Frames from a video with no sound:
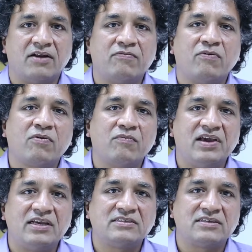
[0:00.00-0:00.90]
and folk
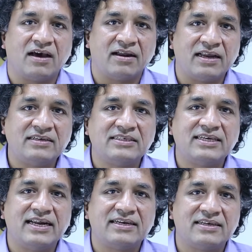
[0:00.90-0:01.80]
ways are
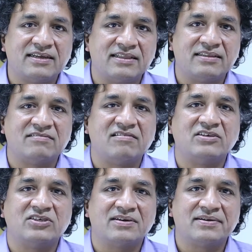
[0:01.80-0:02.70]
integrated in this
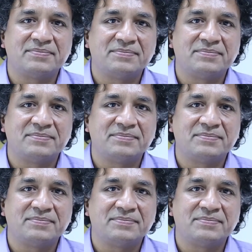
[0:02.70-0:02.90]
region.